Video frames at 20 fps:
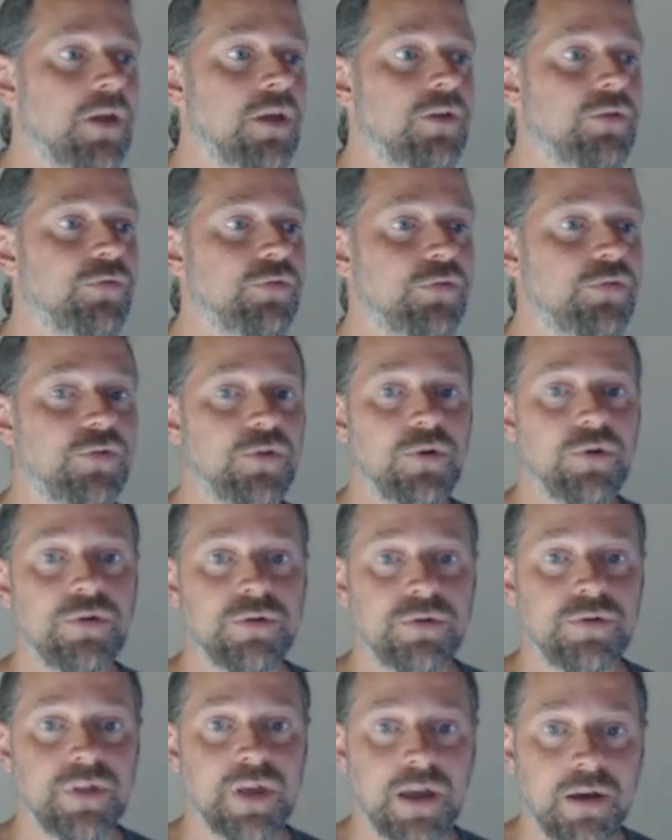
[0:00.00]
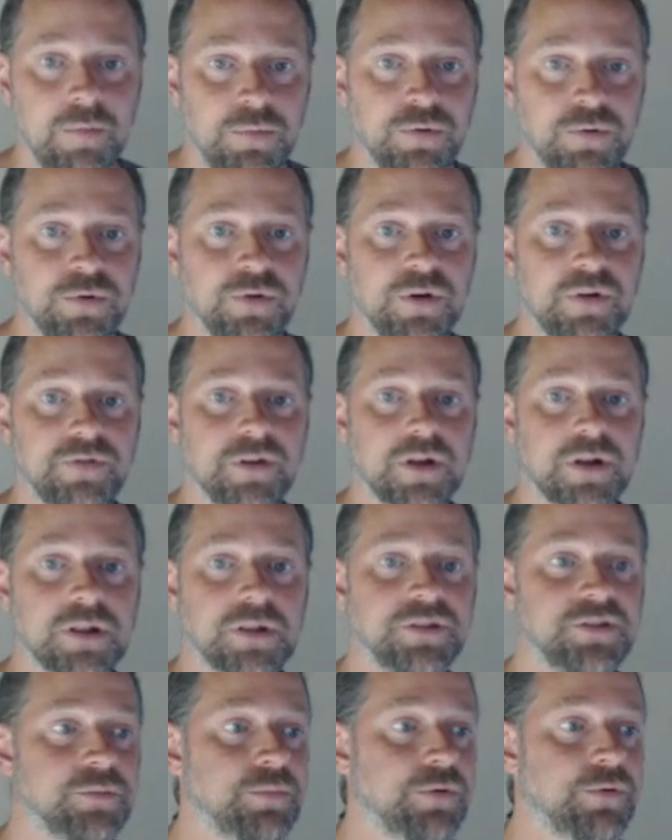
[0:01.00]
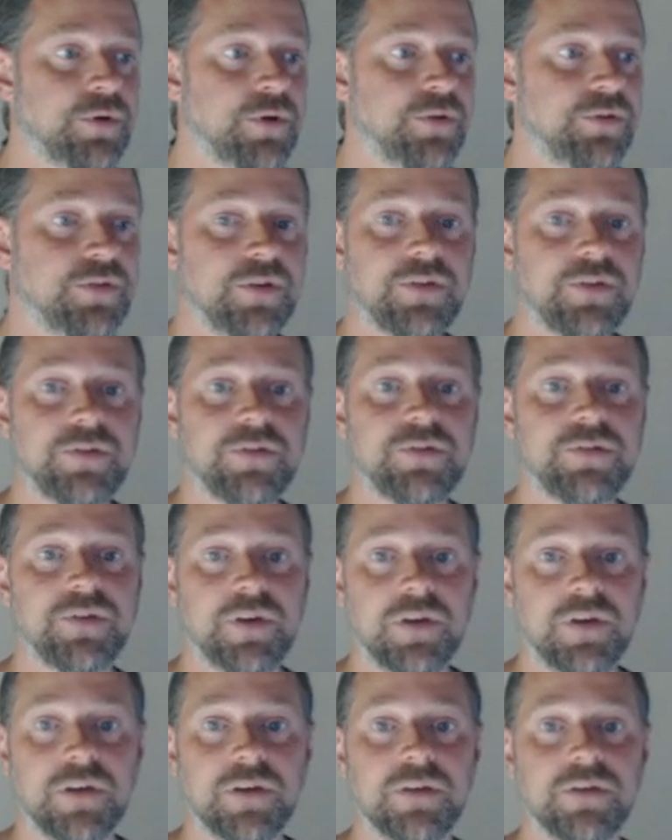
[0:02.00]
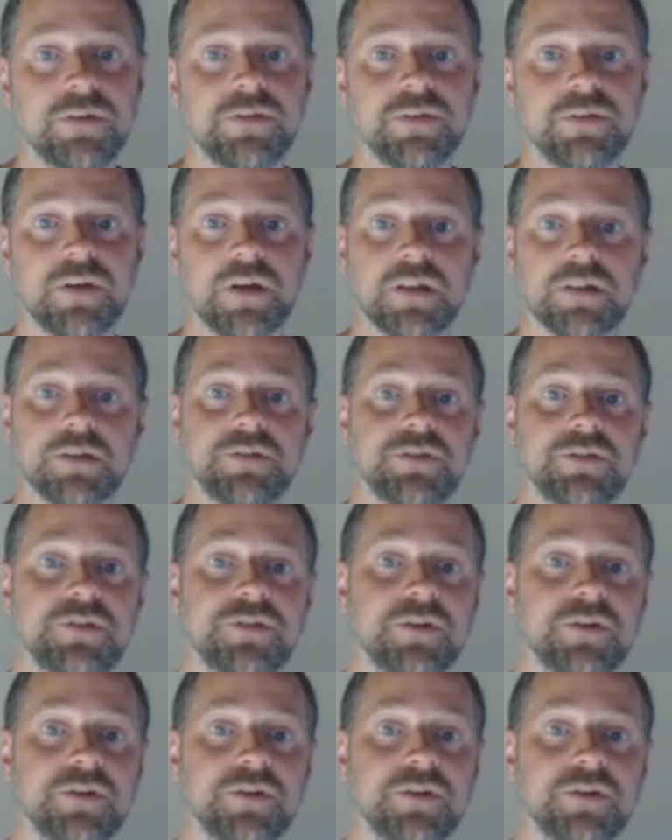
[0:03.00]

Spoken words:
So the output of the collision process is a list